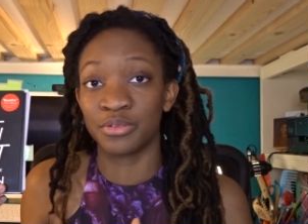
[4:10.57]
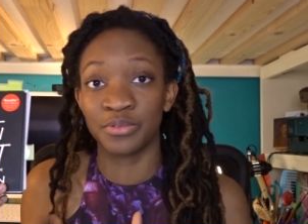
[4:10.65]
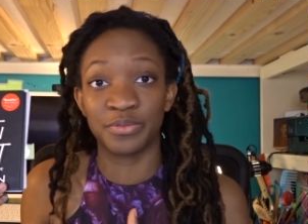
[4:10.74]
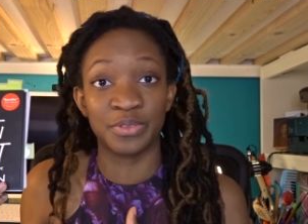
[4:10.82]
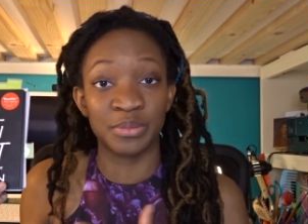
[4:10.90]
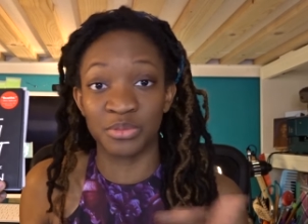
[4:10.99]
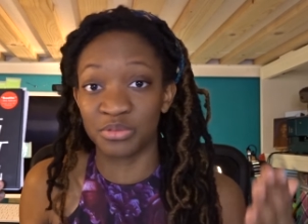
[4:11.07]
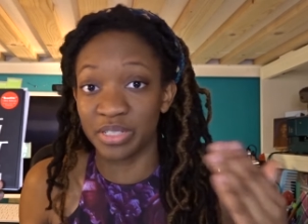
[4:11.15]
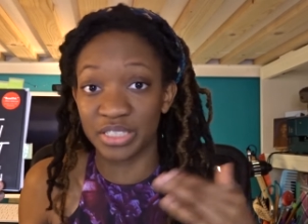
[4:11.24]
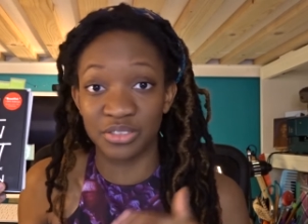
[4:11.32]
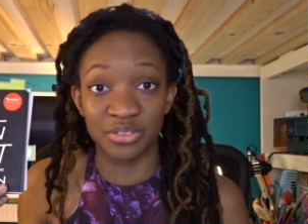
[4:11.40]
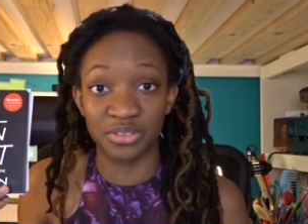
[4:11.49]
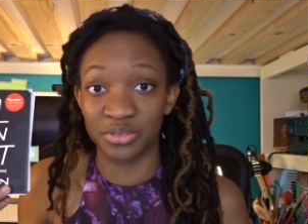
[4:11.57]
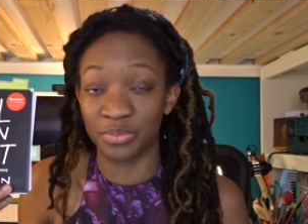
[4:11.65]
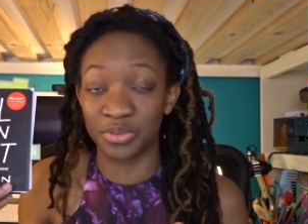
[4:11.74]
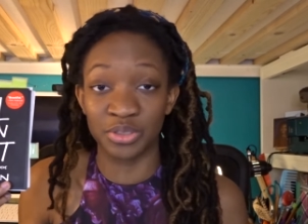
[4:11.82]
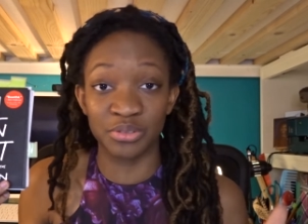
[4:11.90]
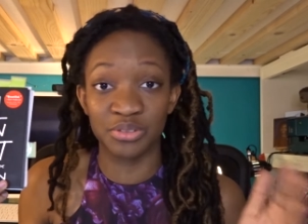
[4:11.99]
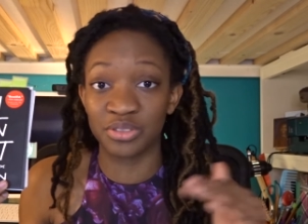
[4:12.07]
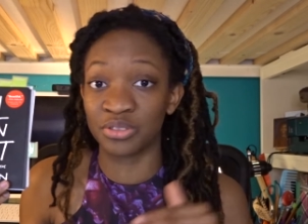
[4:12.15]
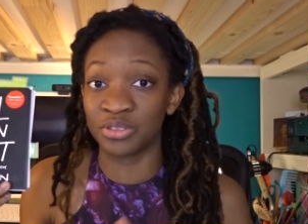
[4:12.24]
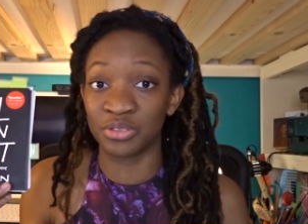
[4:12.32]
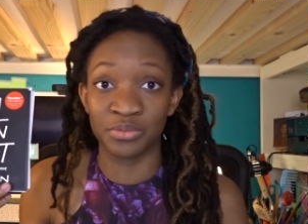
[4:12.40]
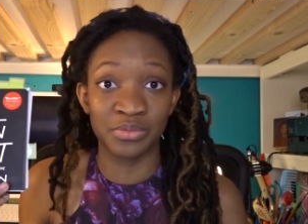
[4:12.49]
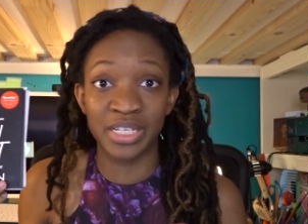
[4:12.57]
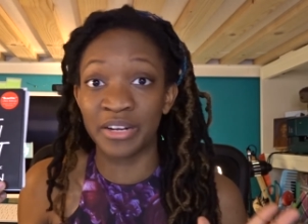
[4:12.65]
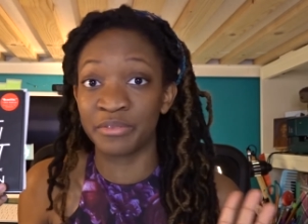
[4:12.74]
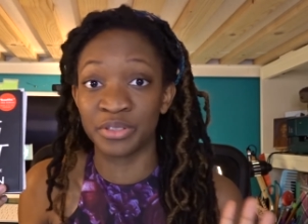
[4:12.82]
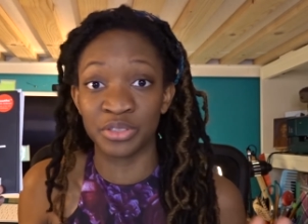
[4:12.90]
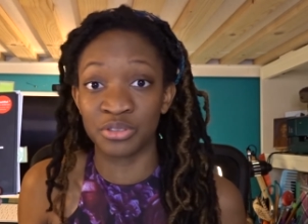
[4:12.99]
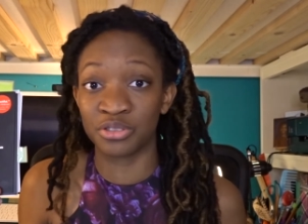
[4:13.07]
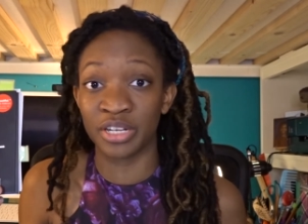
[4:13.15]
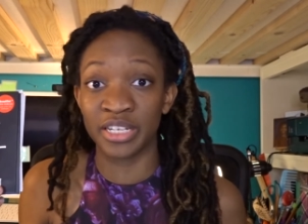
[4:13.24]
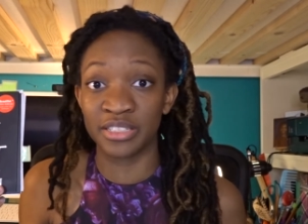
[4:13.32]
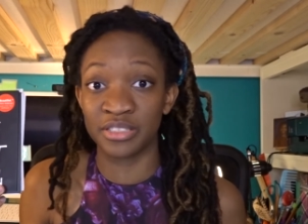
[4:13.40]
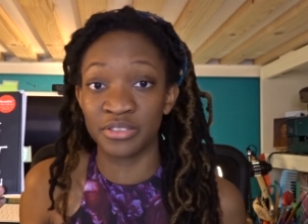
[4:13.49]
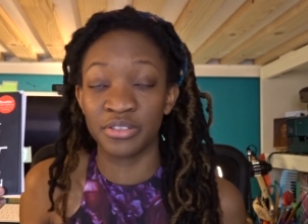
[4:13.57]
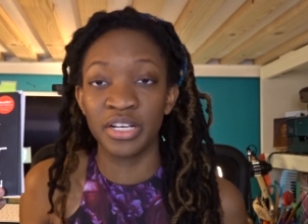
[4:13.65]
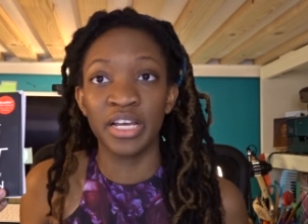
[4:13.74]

or film directors or producers or whatever you're trying to do.